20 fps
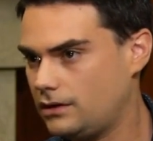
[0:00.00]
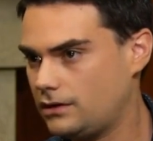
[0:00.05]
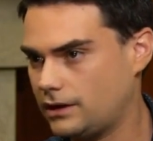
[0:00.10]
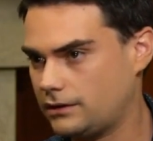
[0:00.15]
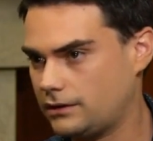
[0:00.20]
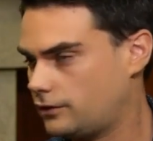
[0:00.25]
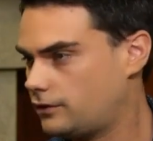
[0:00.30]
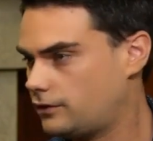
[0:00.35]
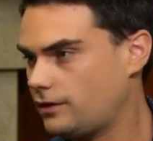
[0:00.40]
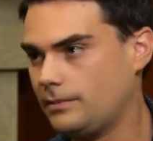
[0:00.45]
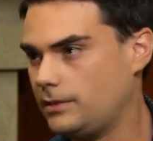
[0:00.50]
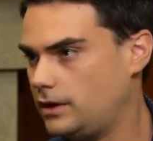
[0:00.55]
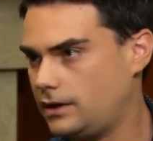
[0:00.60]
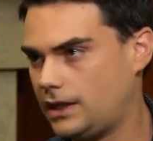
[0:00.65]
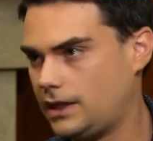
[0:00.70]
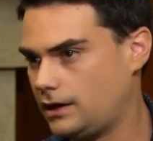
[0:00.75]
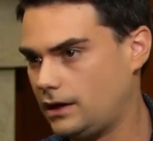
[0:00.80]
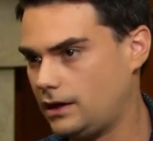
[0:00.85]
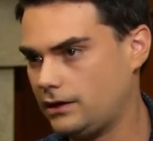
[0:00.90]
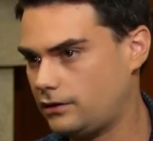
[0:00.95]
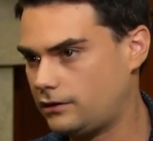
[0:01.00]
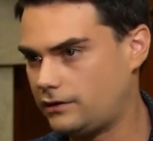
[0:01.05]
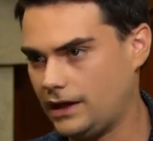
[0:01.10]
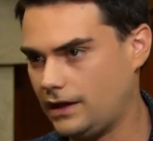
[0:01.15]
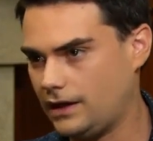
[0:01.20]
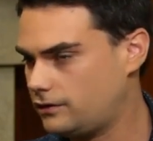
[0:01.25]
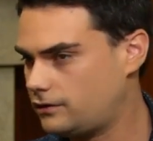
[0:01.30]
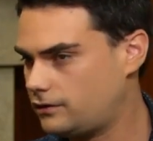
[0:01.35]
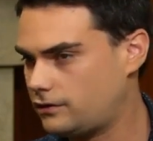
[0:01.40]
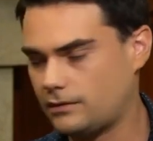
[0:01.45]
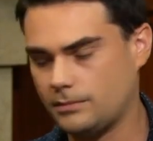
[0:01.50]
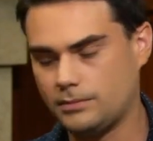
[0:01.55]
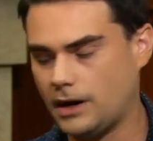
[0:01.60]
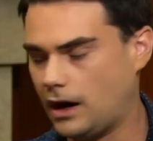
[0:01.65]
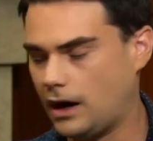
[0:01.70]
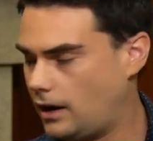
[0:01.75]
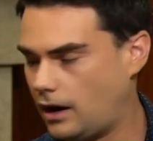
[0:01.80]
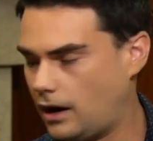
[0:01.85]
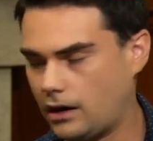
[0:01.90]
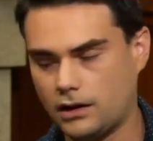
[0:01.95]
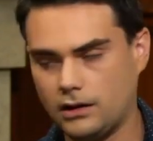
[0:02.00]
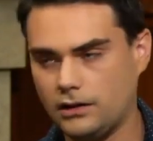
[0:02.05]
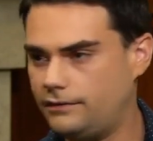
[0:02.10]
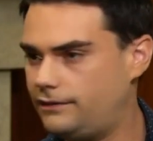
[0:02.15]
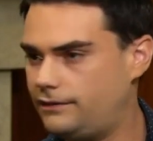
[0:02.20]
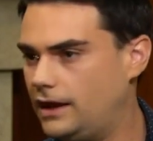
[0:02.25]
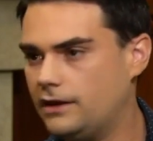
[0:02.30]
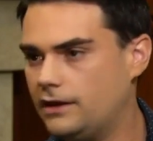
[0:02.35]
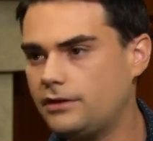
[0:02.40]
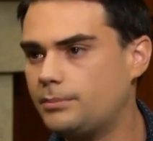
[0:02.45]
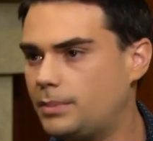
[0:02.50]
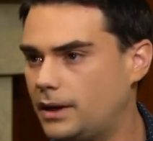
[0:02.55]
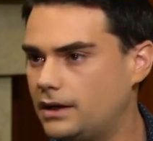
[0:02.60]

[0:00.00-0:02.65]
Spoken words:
Like, there's some that you can't understand. That's just an article of faith.